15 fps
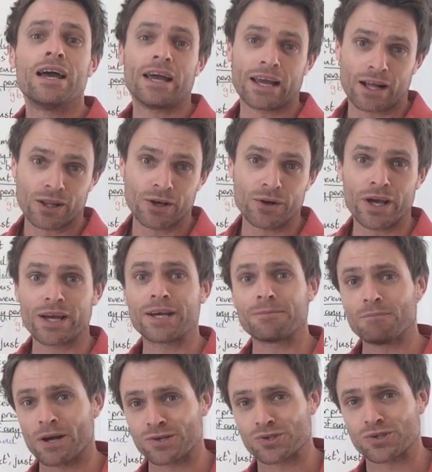including
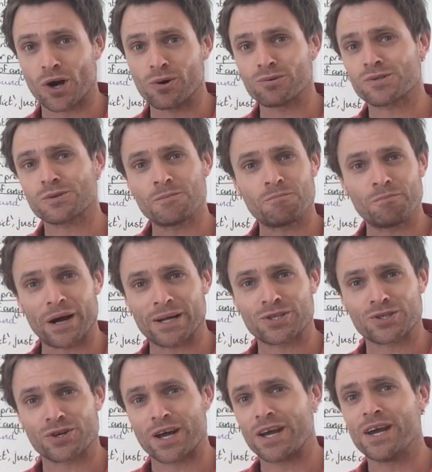assault,
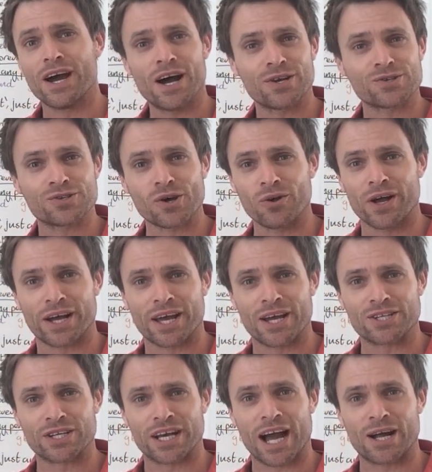battery, assault
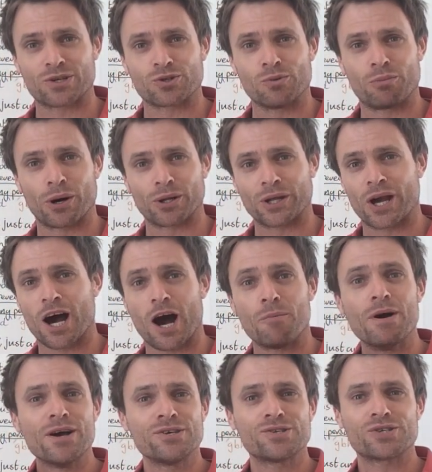occasioning actual bodily harm,
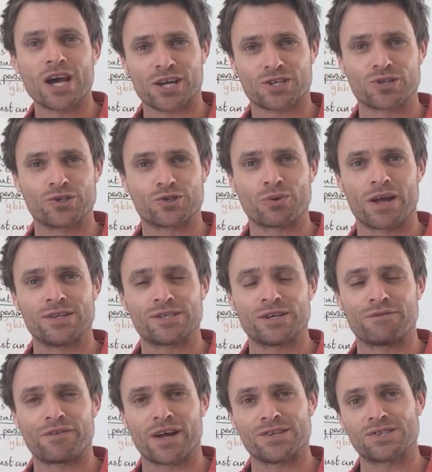Section 20
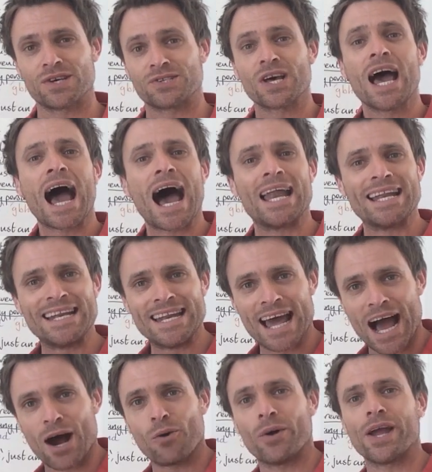offences, and
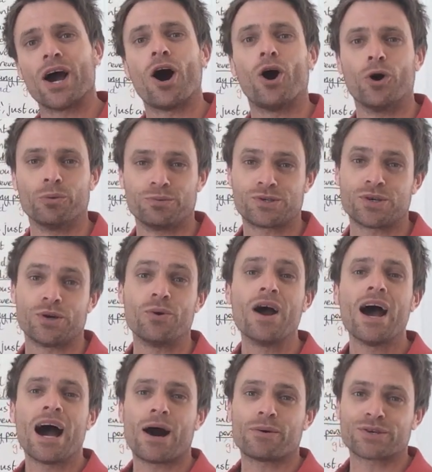now we are up to
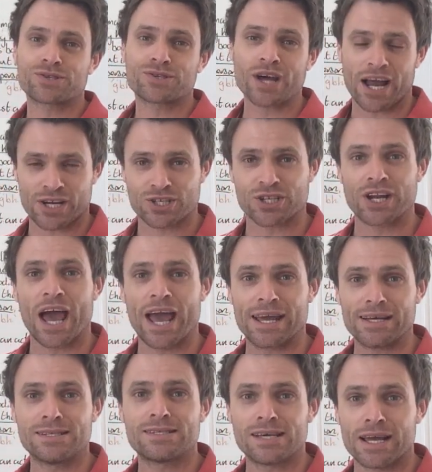our Section
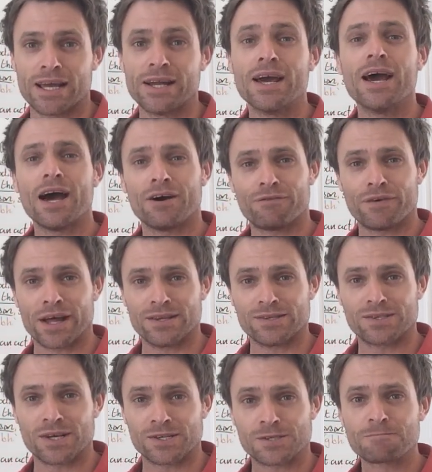18
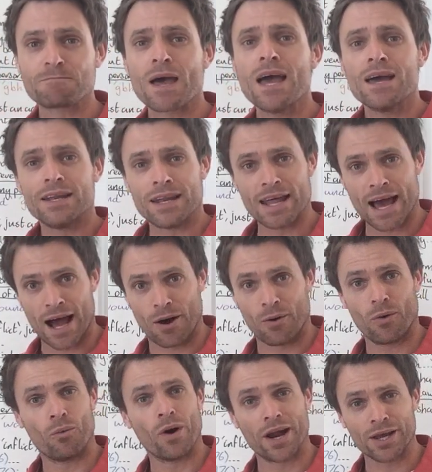offences. Now,
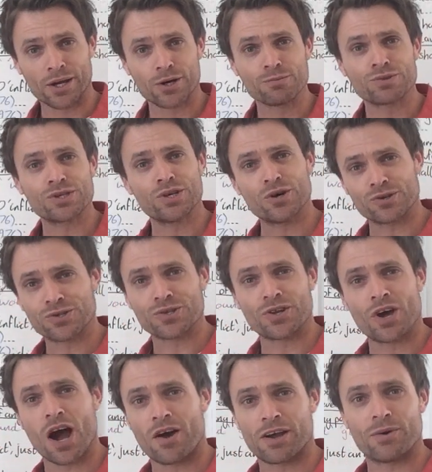when it comes to your
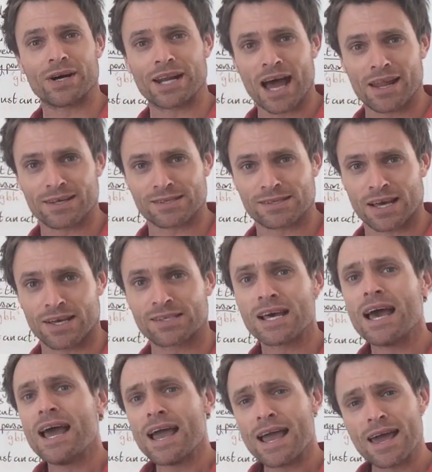scenario
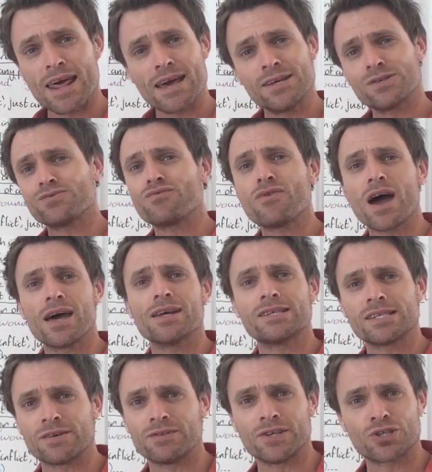analysis, it is
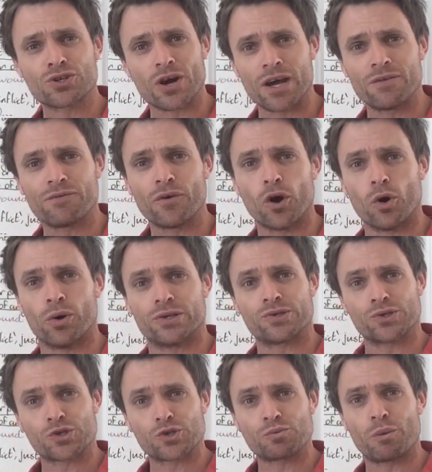relatively straightforward
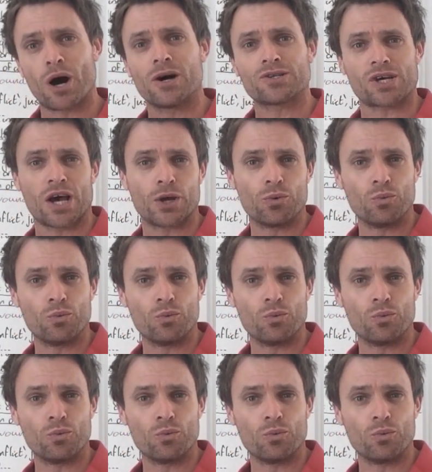to spot a